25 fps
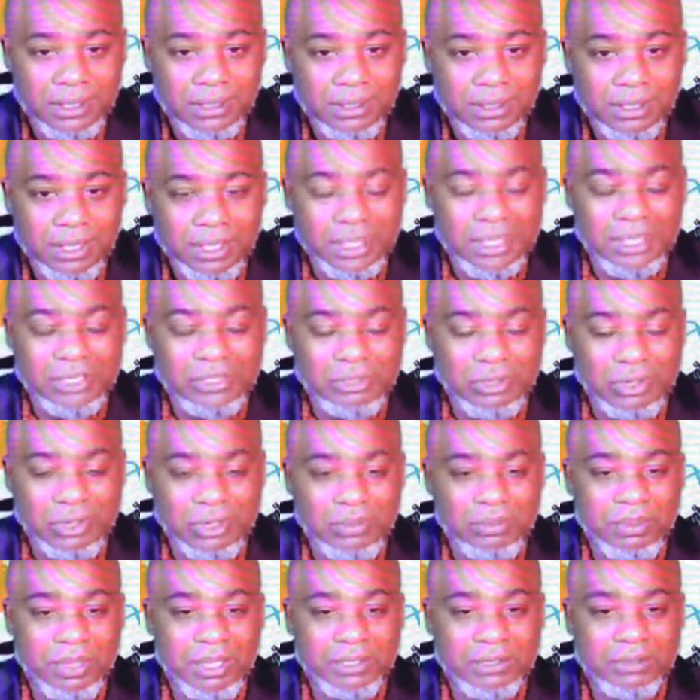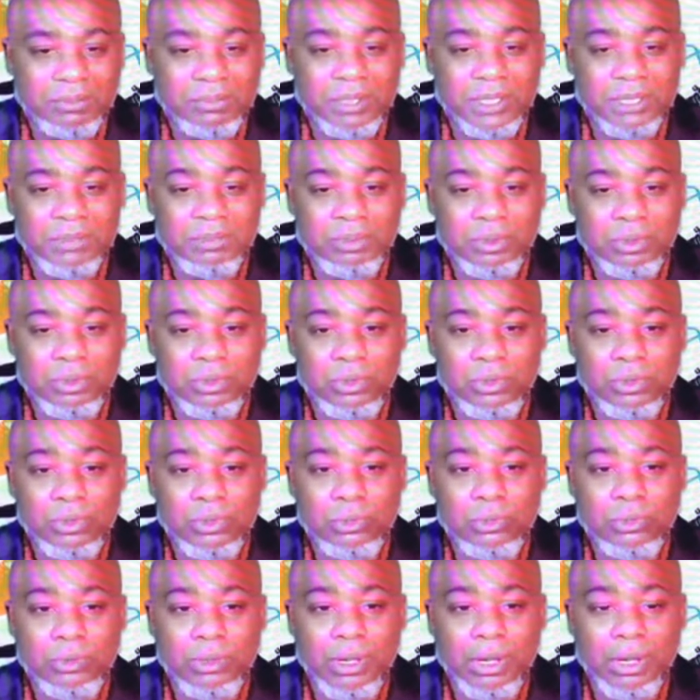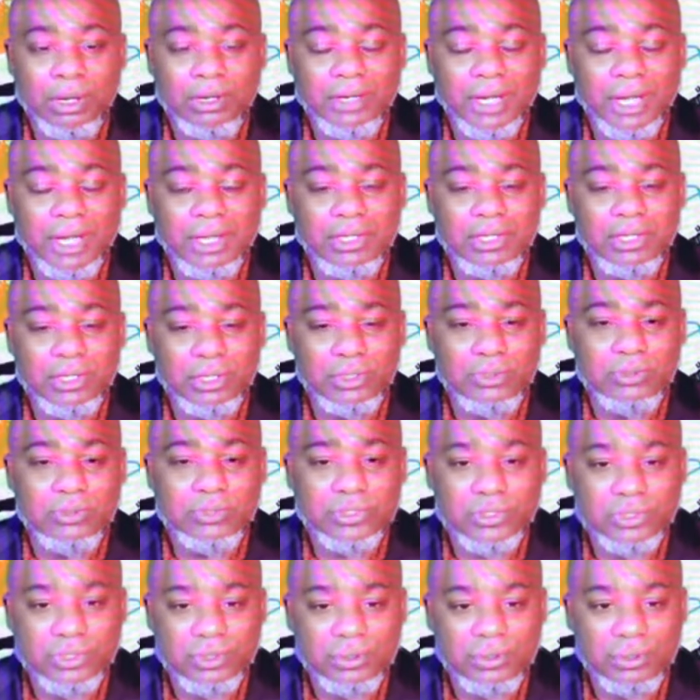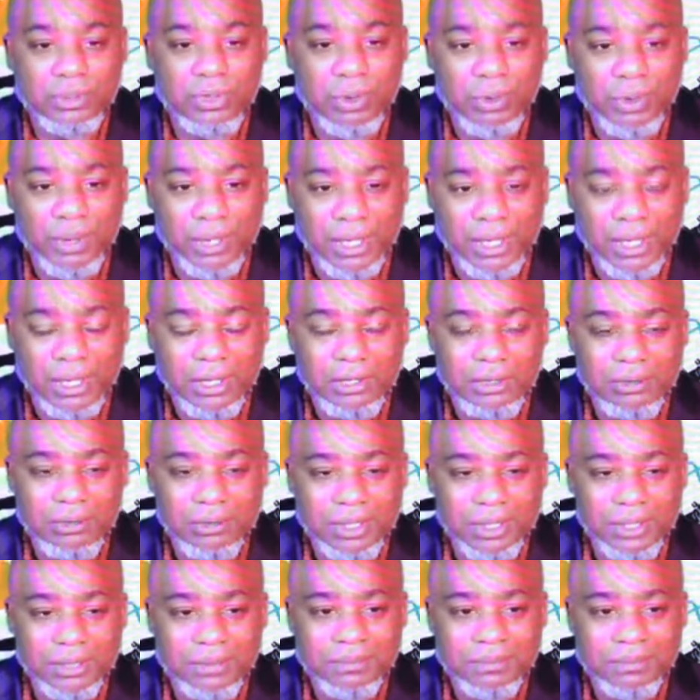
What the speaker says: And let's talk about the people who are not used to going hungry.